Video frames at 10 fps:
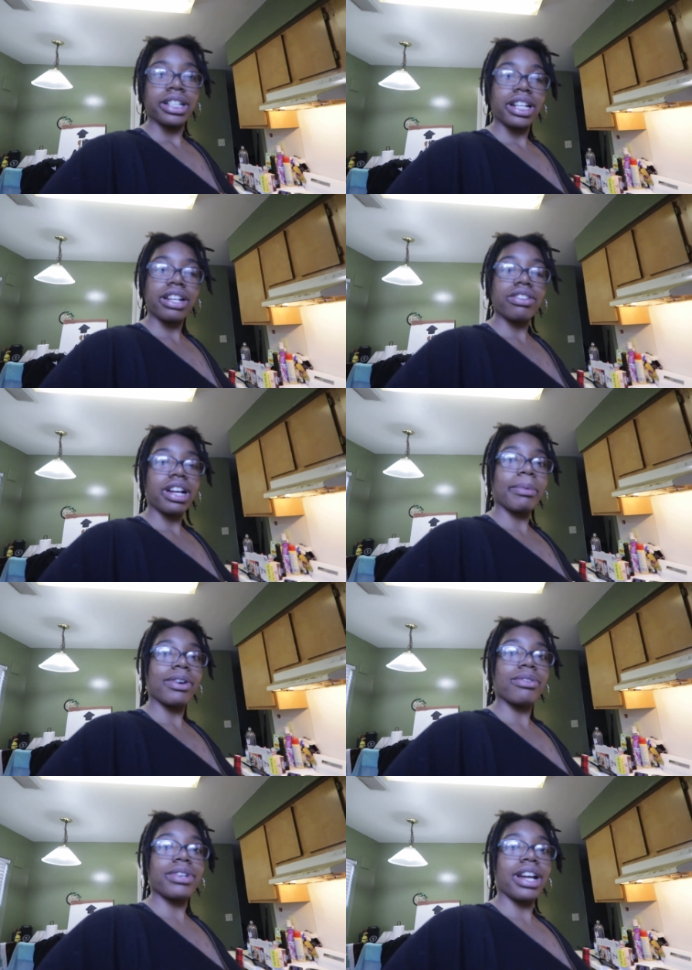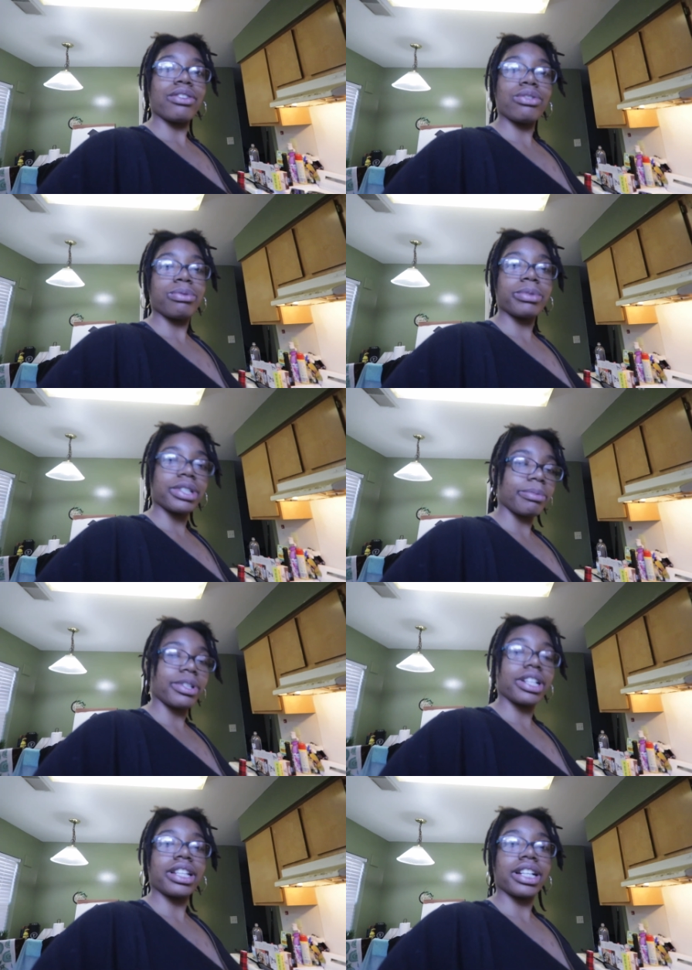And I don't got my own at-home gym or
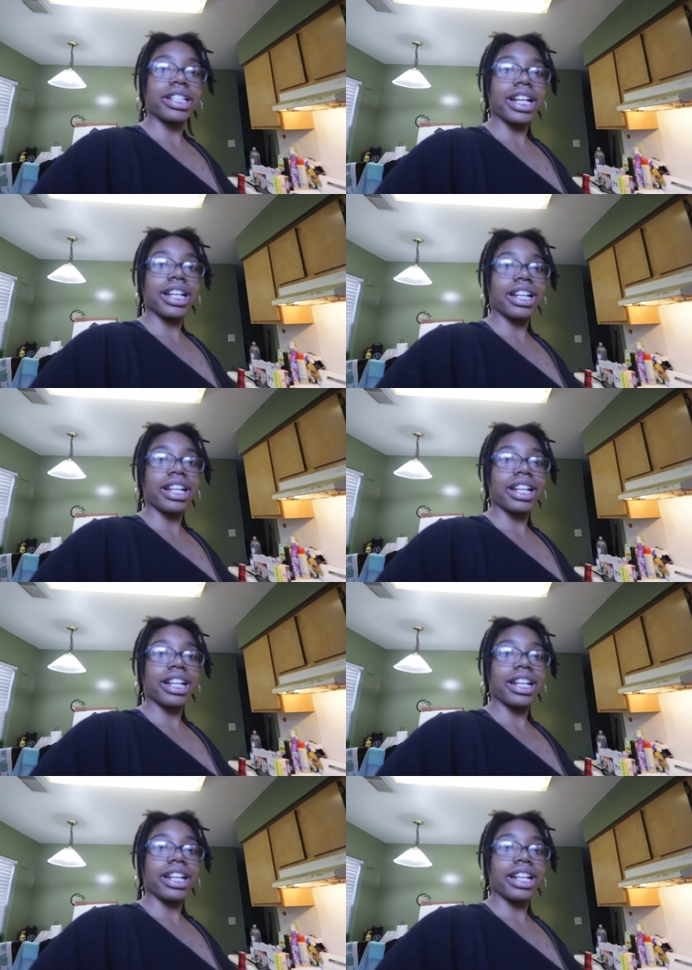nothing like that.